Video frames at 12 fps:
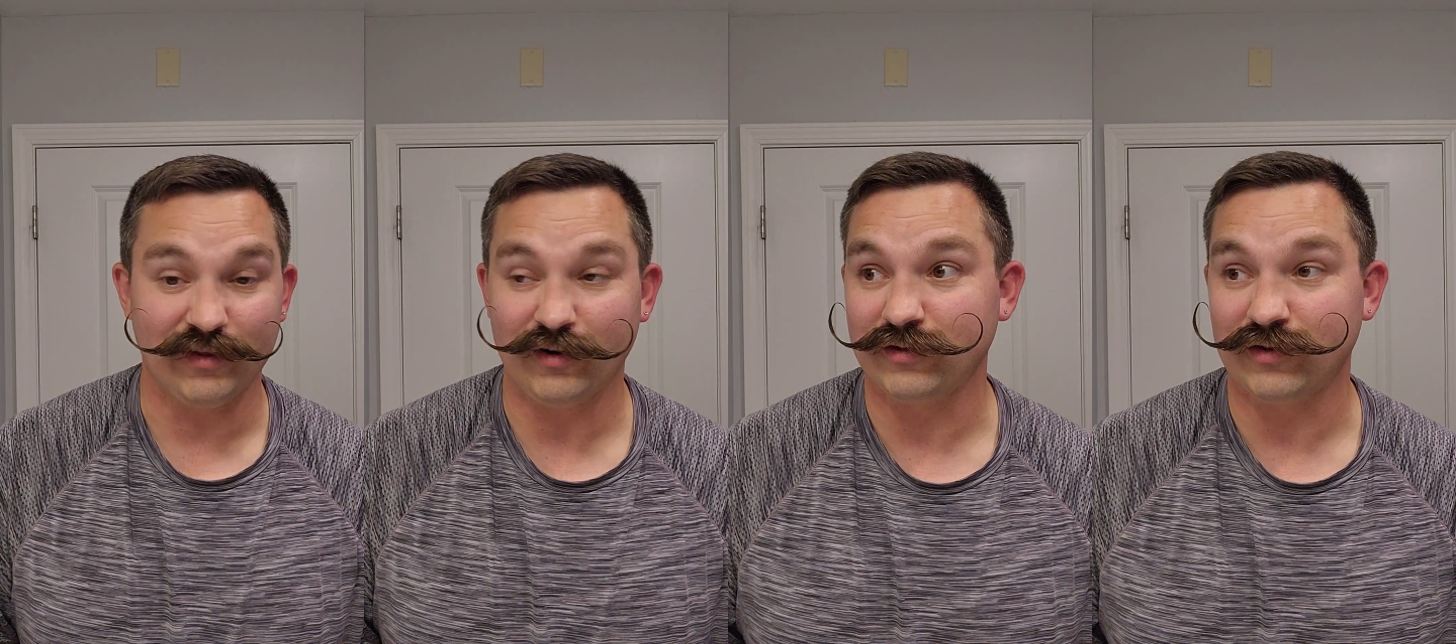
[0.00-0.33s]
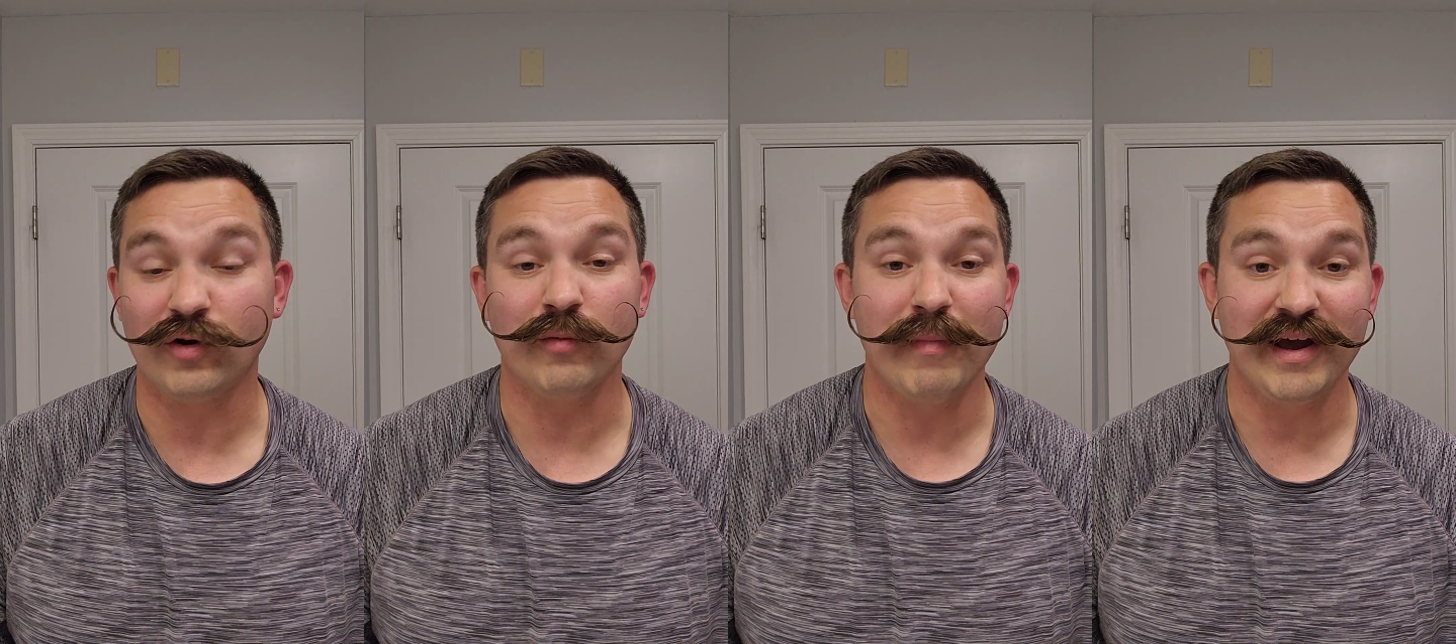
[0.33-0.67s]

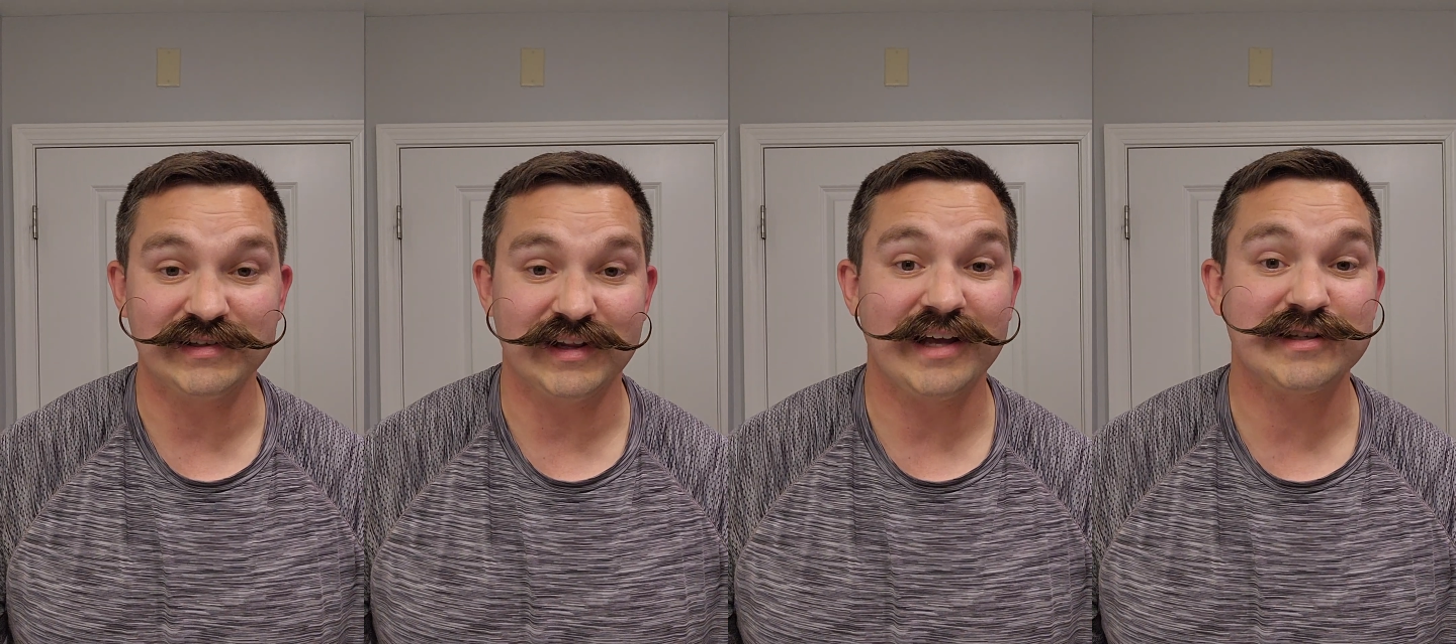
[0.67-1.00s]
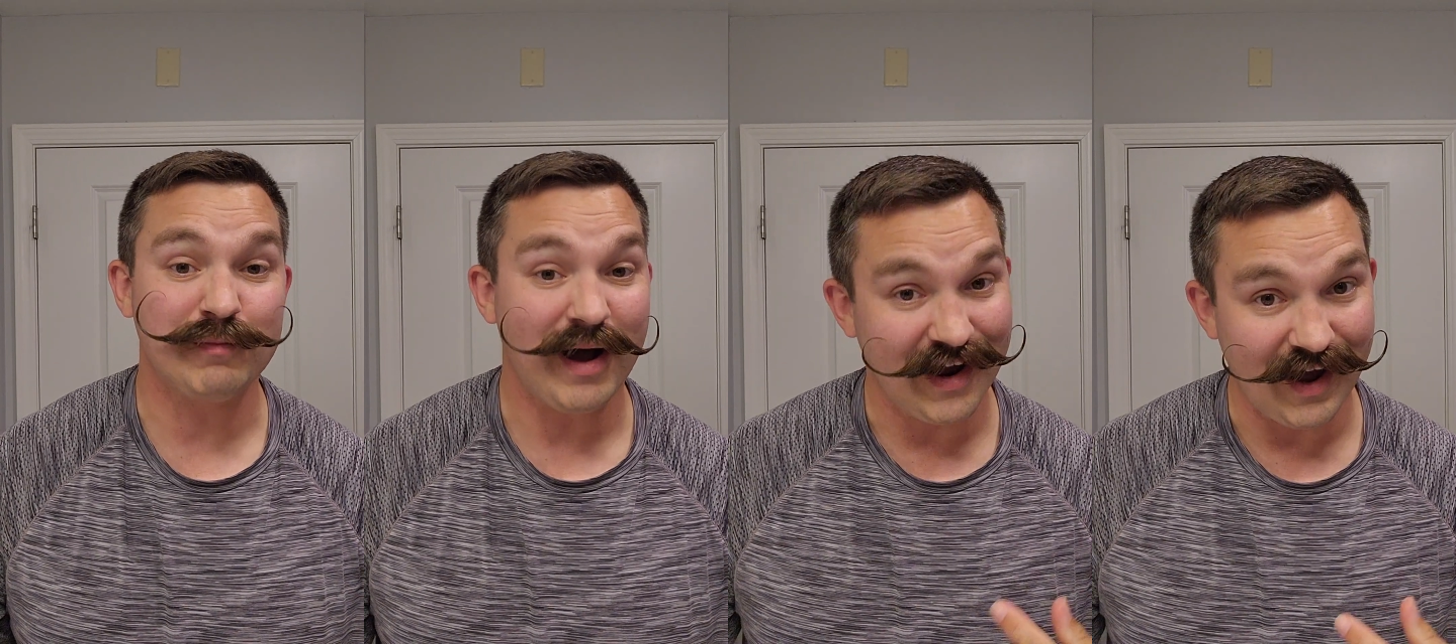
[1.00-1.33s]
they're amazing. That's
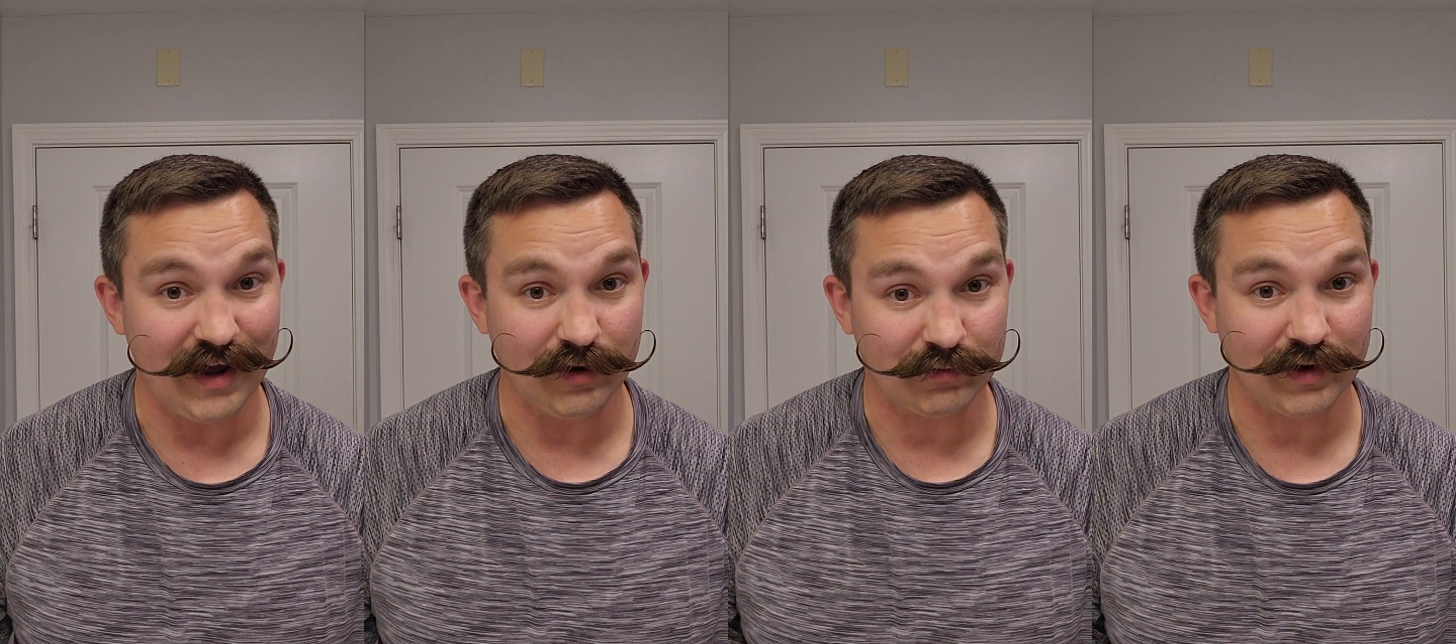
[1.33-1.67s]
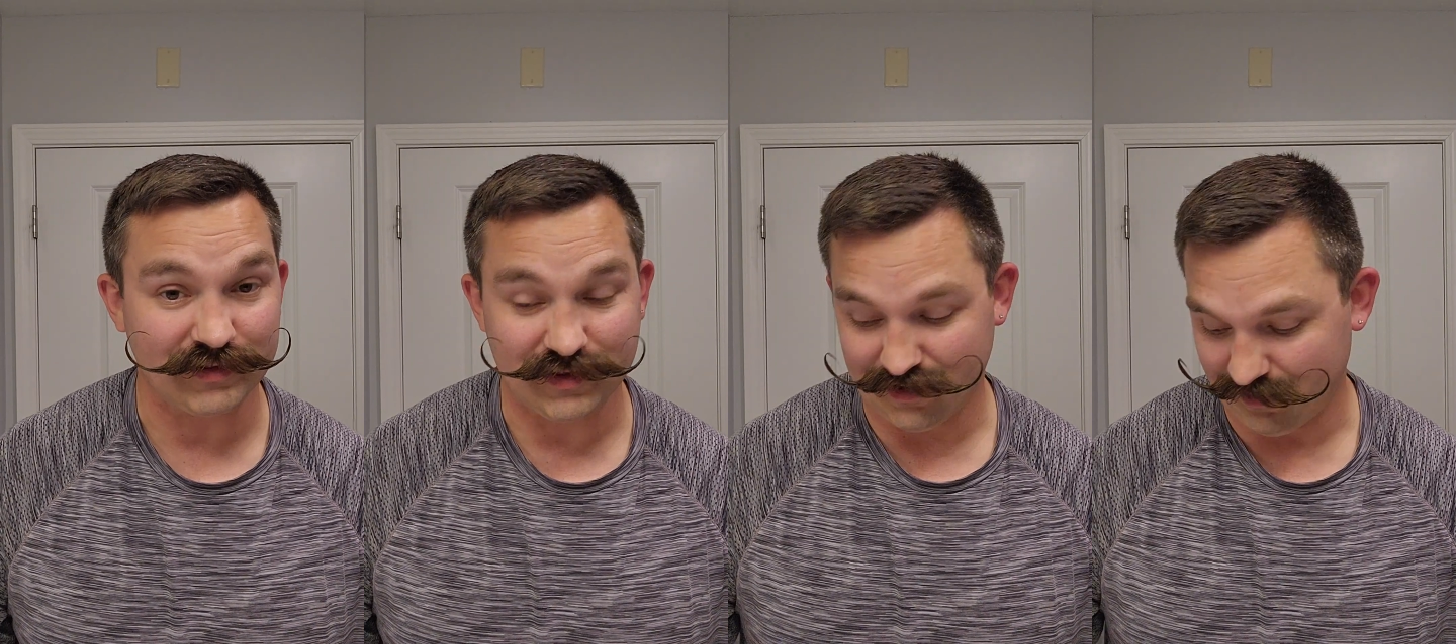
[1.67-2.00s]
my idol
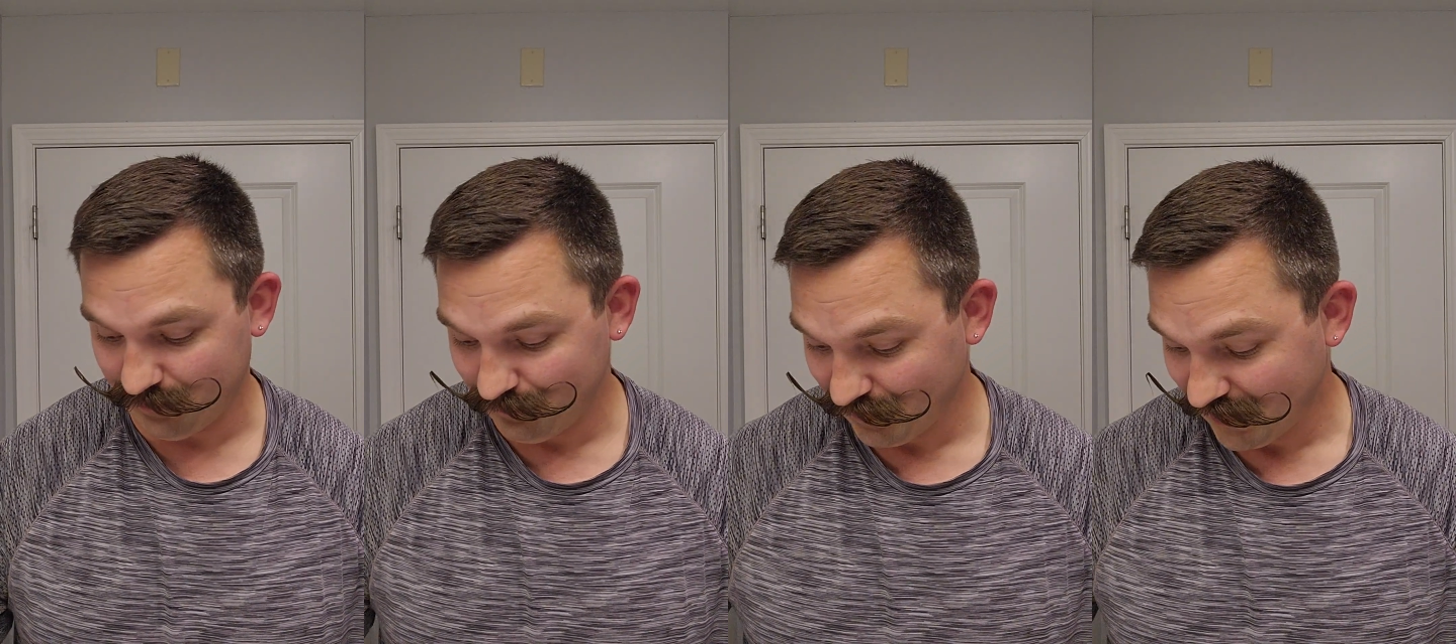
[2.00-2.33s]
right there.